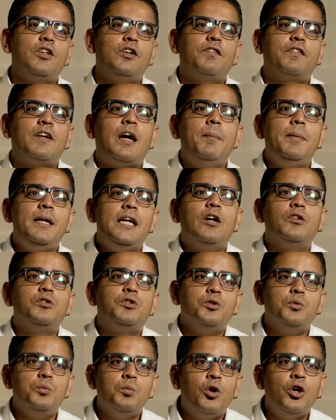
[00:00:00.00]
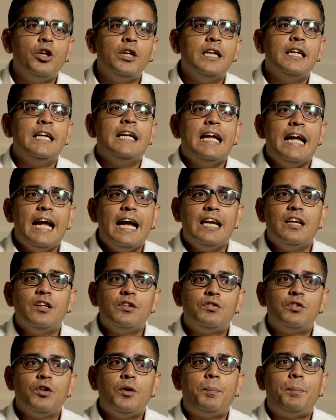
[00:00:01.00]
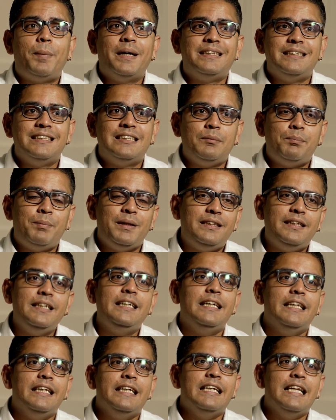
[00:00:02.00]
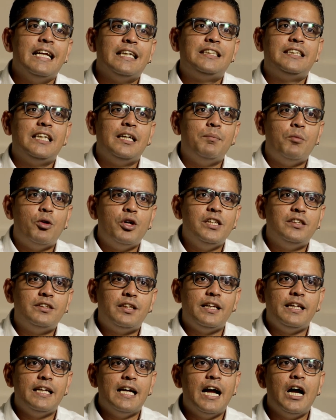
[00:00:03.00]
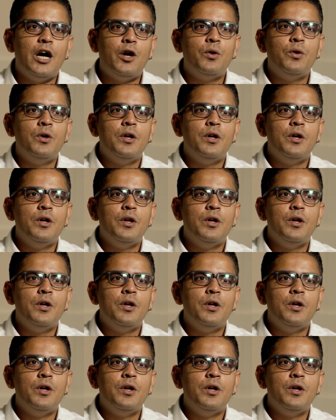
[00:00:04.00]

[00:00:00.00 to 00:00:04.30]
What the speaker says: of coming out to vote, and also participating in election monitoring. How